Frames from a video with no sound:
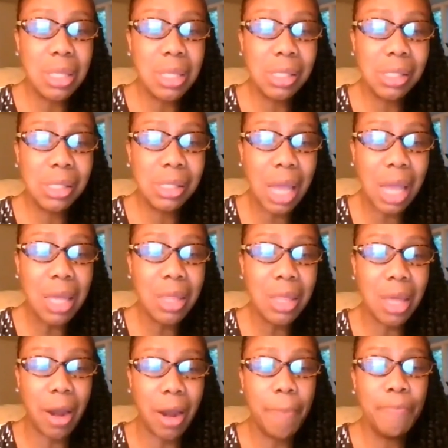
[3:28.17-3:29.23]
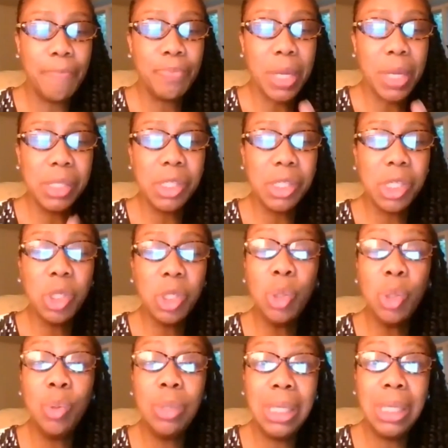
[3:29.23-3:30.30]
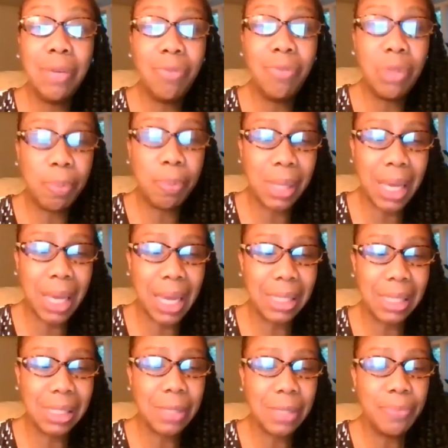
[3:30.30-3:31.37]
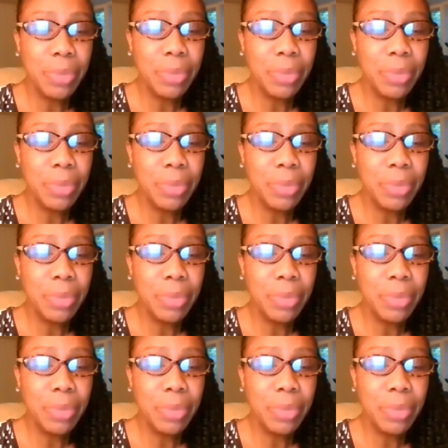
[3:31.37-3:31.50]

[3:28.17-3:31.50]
stay there until you leave the place.